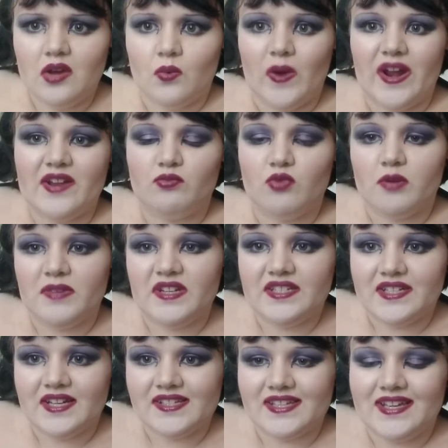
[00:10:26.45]
when a woman
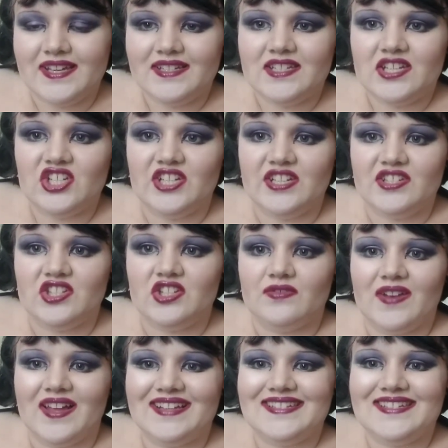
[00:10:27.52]
does it, she's sort
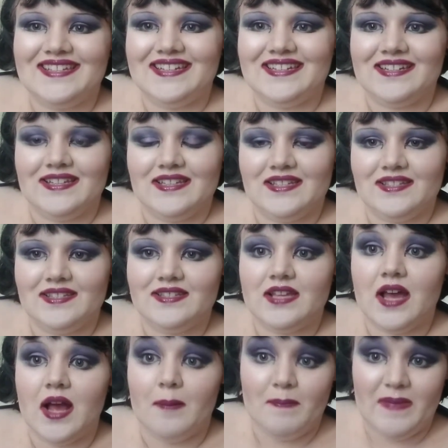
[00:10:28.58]
of like seen as
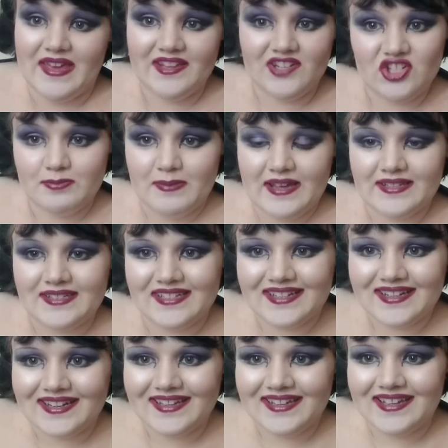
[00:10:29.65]
a bitch
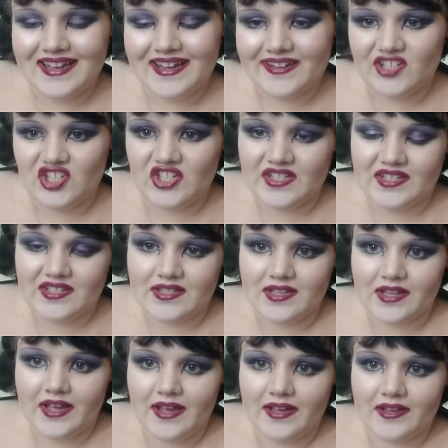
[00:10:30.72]
basically, and she's
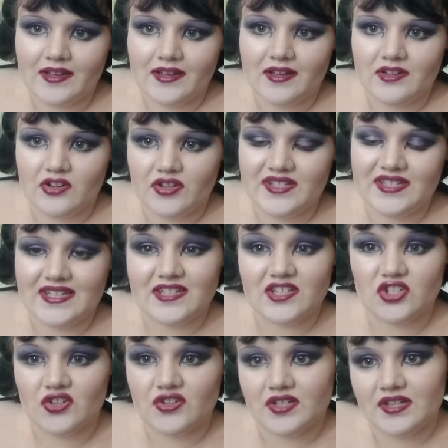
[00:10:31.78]
like seen as
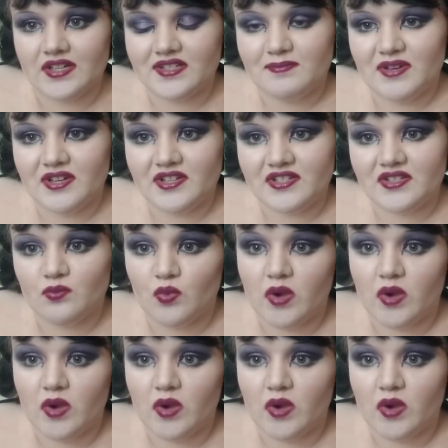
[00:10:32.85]
not a nice person.